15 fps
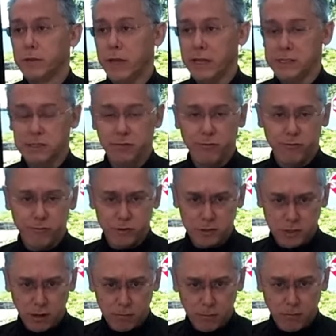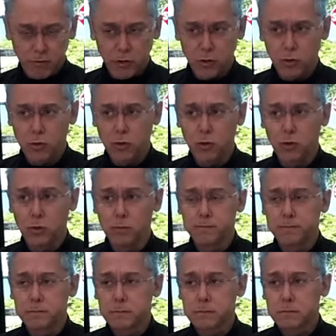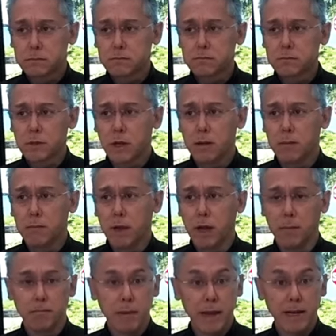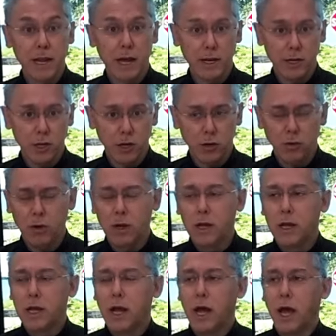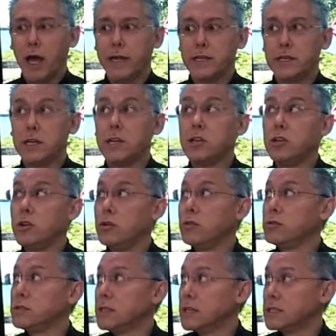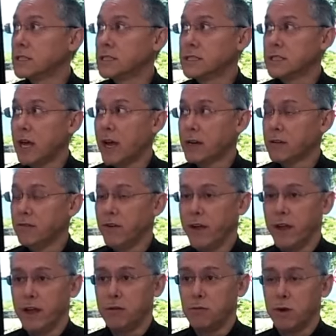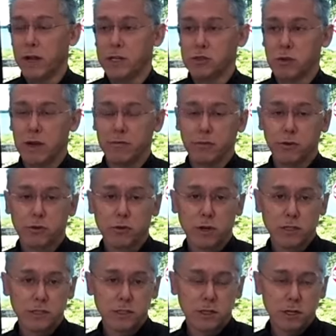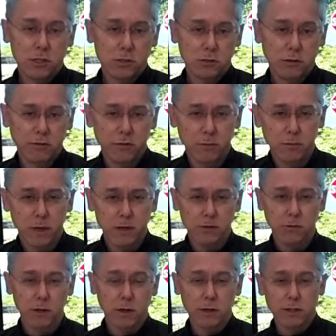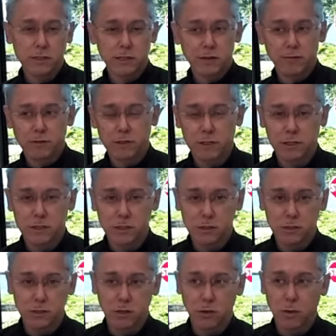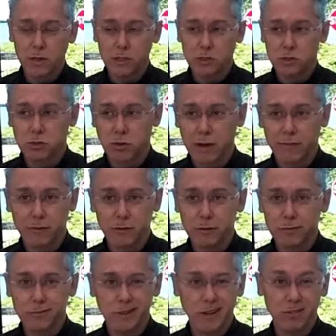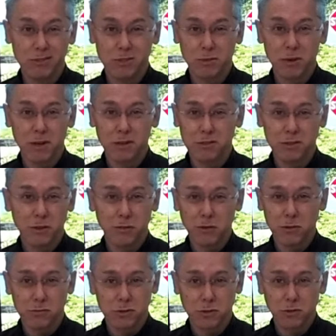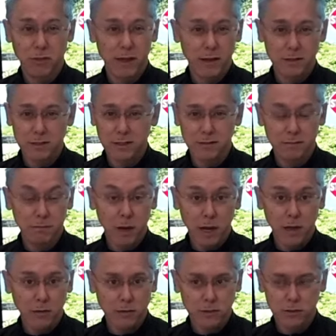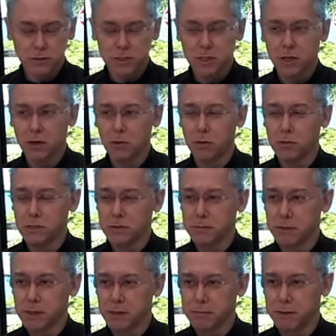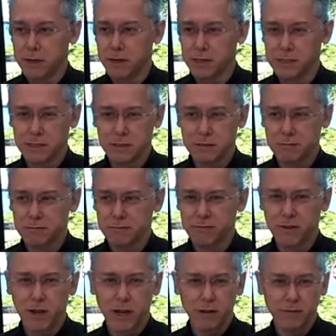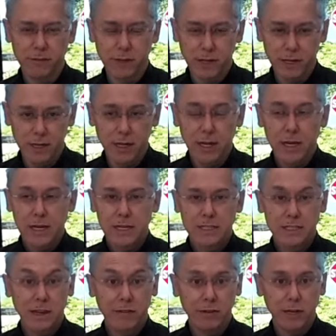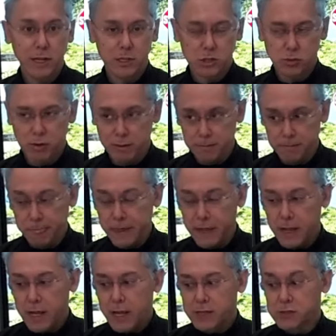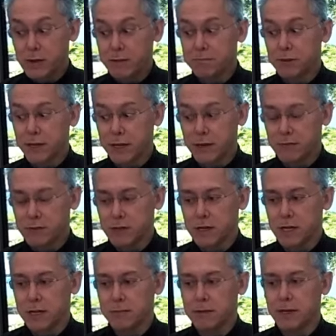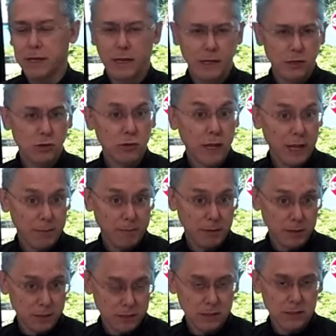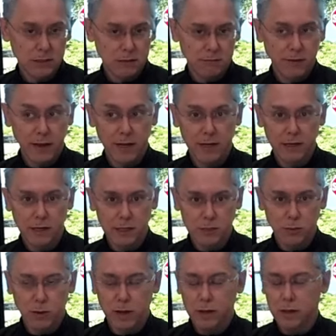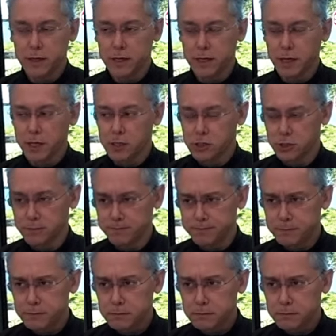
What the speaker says: And for some of you who may not know, I did use this exact van when I traveled across the country from Montreal to San Francisco. So I traveled, I was over 2,000 miles or so. It was about a seven-day trip. So I had plenty of time, and I do camp in this van as well on occasion.